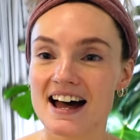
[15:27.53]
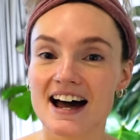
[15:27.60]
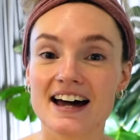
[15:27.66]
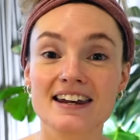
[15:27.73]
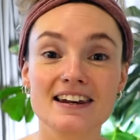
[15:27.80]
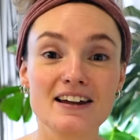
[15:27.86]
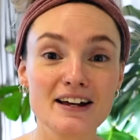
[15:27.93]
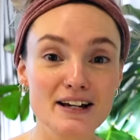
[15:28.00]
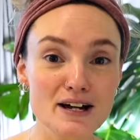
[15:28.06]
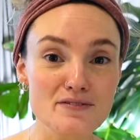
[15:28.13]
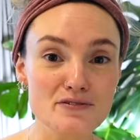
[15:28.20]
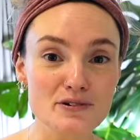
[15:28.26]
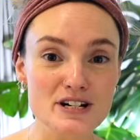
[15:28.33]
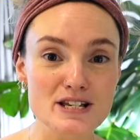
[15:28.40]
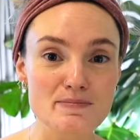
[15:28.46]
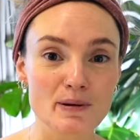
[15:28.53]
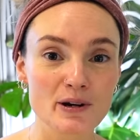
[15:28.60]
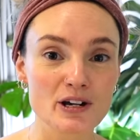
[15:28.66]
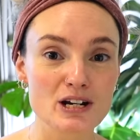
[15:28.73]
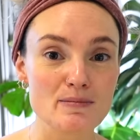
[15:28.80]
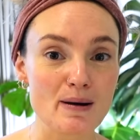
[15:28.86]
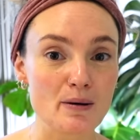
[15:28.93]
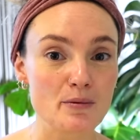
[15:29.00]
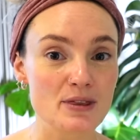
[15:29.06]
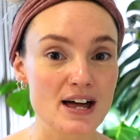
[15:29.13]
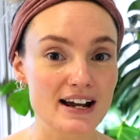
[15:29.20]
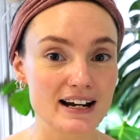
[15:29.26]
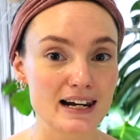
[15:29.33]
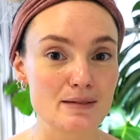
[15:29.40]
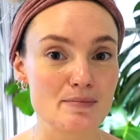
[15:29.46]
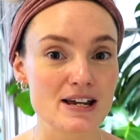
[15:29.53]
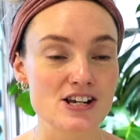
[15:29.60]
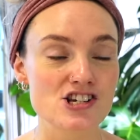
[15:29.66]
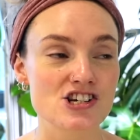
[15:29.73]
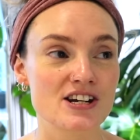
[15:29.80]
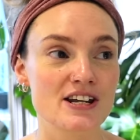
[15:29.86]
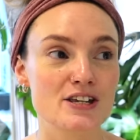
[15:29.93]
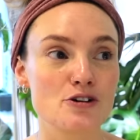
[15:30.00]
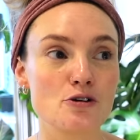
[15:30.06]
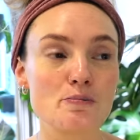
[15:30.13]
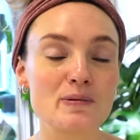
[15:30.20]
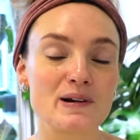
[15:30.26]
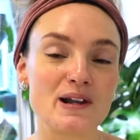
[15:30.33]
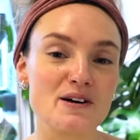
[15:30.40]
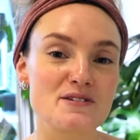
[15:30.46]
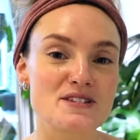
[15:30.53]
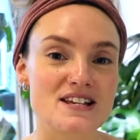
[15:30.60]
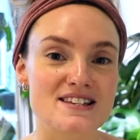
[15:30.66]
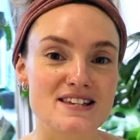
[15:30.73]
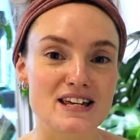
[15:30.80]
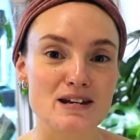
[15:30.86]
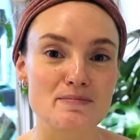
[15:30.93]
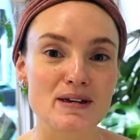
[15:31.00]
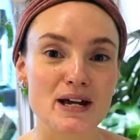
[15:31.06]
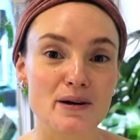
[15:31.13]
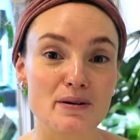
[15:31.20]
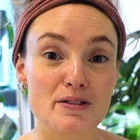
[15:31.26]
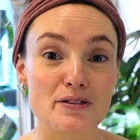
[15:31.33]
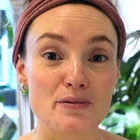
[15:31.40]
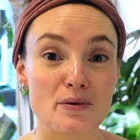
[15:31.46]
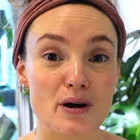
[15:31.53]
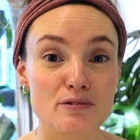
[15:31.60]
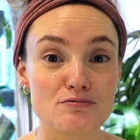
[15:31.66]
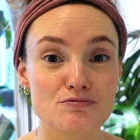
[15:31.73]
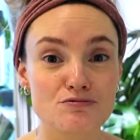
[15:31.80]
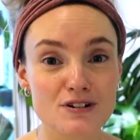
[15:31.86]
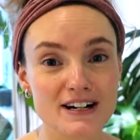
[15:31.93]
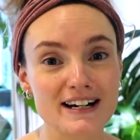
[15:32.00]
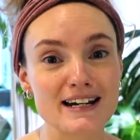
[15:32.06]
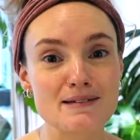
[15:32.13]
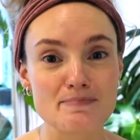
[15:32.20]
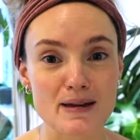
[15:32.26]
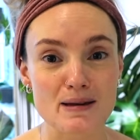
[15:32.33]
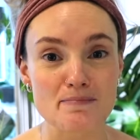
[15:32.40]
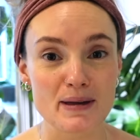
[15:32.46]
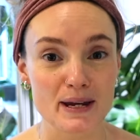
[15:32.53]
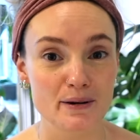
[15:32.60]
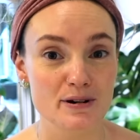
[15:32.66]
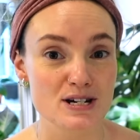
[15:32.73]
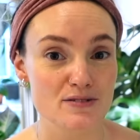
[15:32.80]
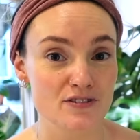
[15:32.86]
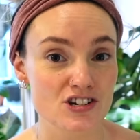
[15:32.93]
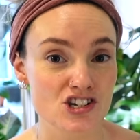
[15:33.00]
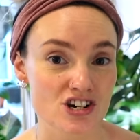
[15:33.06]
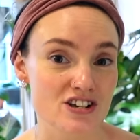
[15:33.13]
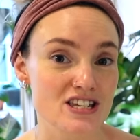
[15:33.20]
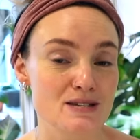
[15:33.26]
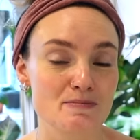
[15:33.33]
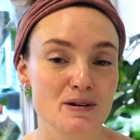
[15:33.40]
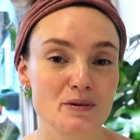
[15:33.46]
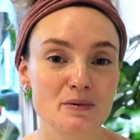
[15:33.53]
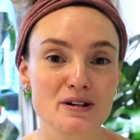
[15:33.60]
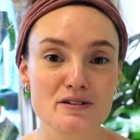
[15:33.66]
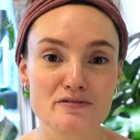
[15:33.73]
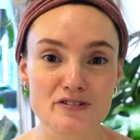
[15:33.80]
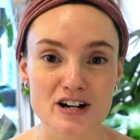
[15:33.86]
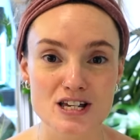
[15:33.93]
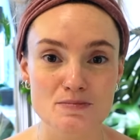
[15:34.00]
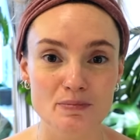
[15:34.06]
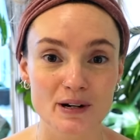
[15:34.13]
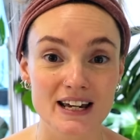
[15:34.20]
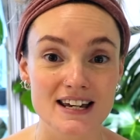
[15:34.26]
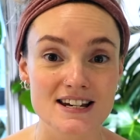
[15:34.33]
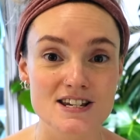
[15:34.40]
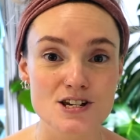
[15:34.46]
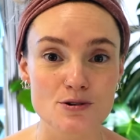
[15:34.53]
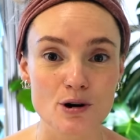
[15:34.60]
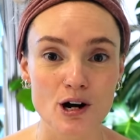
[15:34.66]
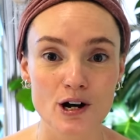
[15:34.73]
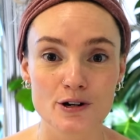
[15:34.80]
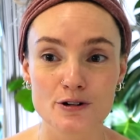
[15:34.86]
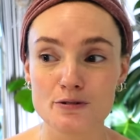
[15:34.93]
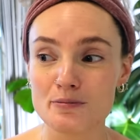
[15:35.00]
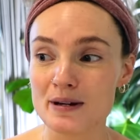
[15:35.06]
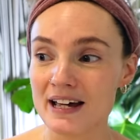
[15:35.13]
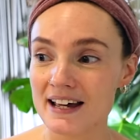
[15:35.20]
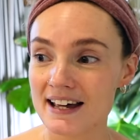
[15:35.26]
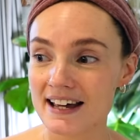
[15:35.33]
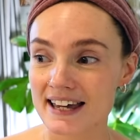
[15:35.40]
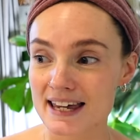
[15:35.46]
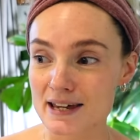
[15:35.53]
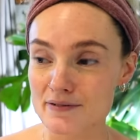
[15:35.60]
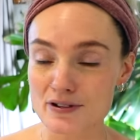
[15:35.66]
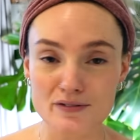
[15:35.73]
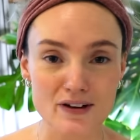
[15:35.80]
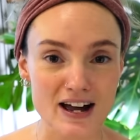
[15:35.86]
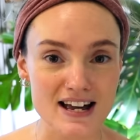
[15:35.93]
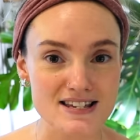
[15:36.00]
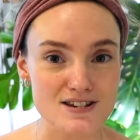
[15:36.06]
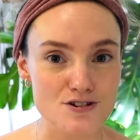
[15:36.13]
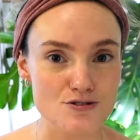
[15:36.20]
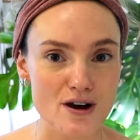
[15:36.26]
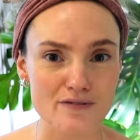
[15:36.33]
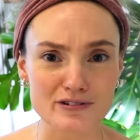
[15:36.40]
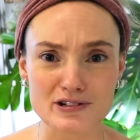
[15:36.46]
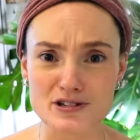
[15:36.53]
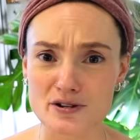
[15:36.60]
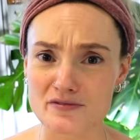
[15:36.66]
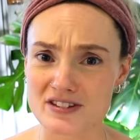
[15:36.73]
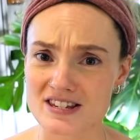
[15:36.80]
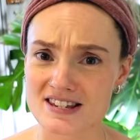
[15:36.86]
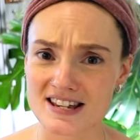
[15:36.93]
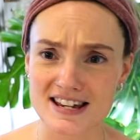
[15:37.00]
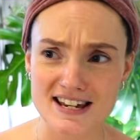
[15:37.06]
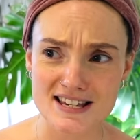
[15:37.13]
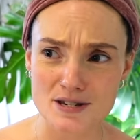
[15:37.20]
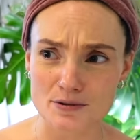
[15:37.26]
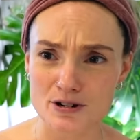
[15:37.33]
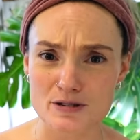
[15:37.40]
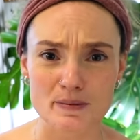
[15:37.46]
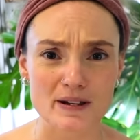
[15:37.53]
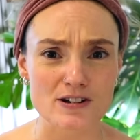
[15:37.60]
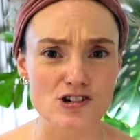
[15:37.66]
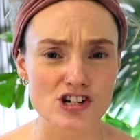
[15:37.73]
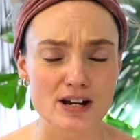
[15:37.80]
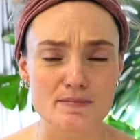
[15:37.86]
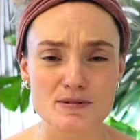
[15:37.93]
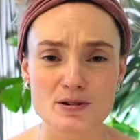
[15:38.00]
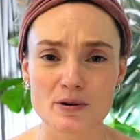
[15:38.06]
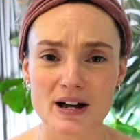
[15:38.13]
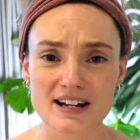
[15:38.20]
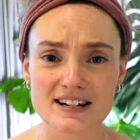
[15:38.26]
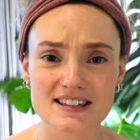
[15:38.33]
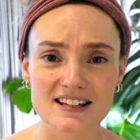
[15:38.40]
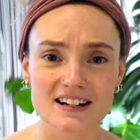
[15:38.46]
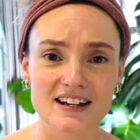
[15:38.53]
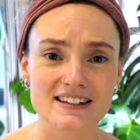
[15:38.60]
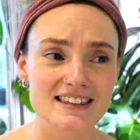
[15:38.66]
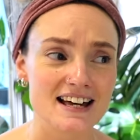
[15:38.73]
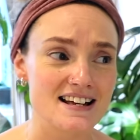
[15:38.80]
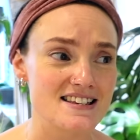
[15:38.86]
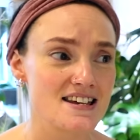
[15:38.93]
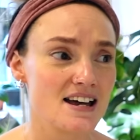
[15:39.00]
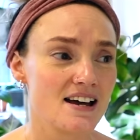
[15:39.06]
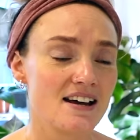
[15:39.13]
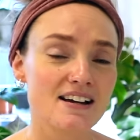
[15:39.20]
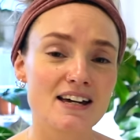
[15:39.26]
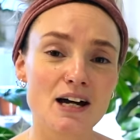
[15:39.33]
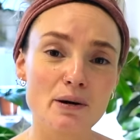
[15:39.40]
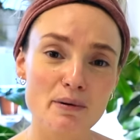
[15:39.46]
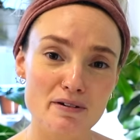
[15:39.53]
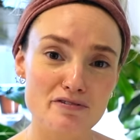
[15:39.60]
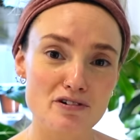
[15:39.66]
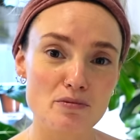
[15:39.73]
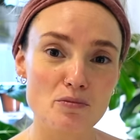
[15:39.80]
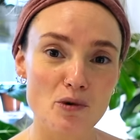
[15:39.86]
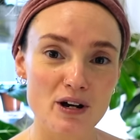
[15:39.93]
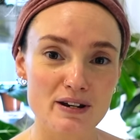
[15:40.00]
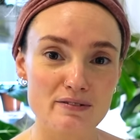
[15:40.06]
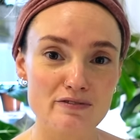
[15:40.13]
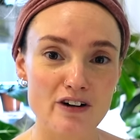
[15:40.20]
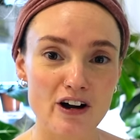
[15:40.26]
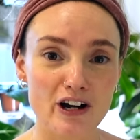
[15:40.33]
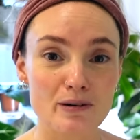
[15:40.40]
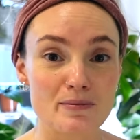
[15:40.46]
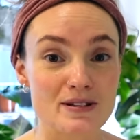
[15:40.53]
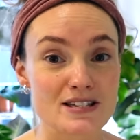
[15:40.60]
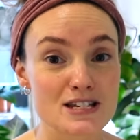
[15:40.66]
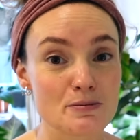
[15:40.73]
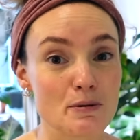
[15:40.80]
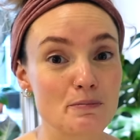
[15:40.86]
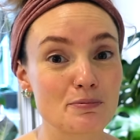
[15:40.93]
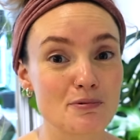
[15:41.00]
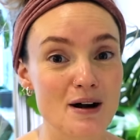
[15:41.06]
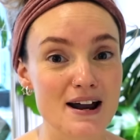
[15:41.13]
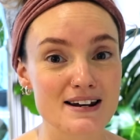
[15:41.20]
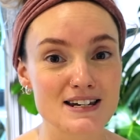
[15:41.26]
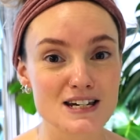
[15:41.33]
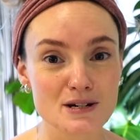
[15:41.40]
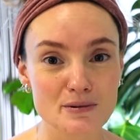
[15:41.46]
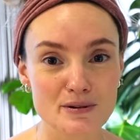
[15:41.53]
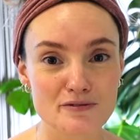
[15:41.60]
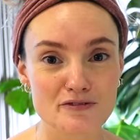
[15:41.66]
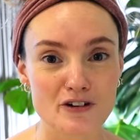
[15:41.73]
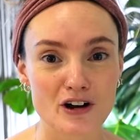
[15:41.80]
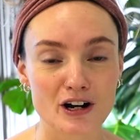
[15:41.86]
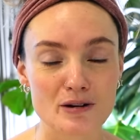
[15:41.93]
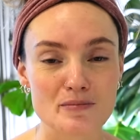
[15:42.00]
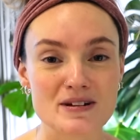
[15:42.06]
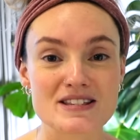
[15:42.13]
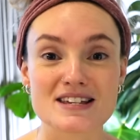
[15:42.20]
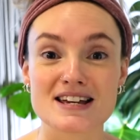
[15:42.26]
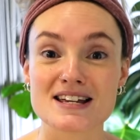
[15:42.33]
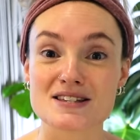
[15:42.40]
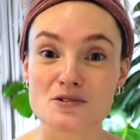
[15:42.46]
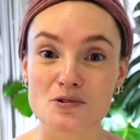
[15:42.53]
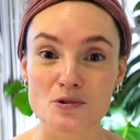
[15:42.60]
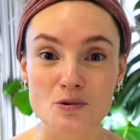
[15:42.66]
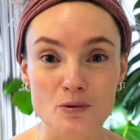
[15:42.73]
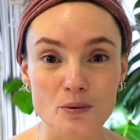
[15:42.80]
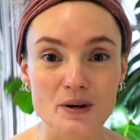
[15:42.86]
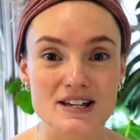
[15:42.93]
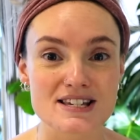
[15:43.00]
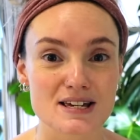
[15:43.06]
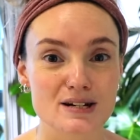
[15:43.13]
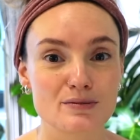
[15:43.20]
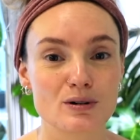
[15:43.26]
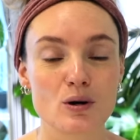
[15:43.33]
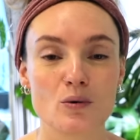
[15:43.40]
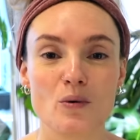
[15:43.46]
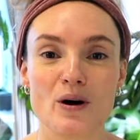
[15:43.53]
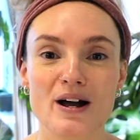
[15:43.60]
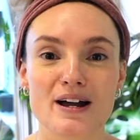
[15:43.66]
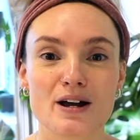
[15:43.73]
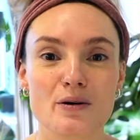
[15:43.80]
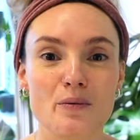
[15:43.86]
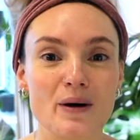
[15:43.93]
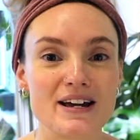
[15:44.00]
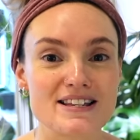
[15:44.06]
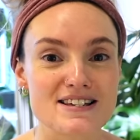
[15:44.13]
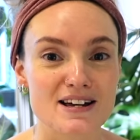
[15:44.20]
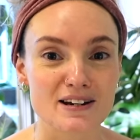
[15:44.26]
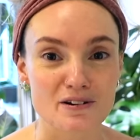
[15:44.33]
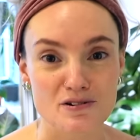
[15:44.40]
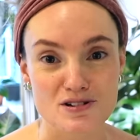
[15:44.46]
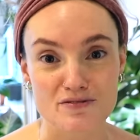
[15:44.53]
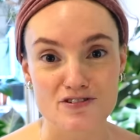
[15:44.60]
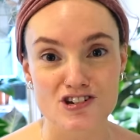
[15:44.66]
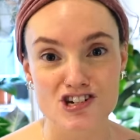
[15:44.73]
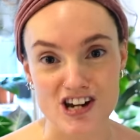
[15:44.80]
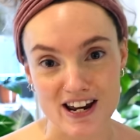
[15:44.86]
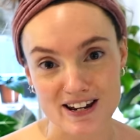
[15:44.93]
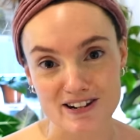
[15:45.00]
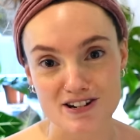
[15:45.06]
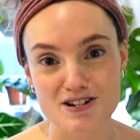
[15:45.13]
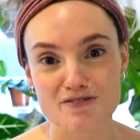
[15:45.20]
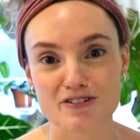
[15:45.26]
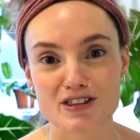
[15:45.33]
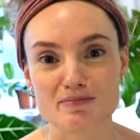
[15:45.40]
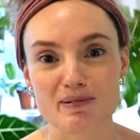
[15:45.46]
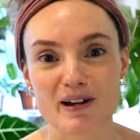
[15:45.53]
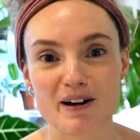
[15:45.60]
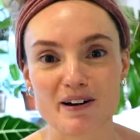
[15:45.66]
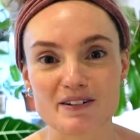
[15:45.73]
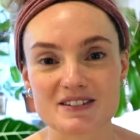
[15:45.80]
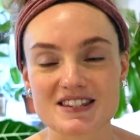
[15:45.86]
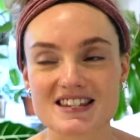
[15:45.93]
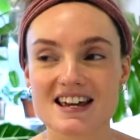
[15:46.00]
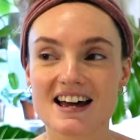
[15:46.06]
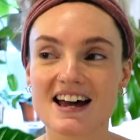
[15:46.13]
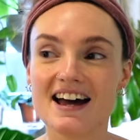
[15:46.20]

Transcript: And like I've already spoken about with acclimation, your plant is going to be going through a really big period of adjustment when you first bring it into your home. Even if it hasn't traveled overseas or it's been shipped or anything like that, going from one environment to a brand new environment is always going to require quite a lot of change for the plant.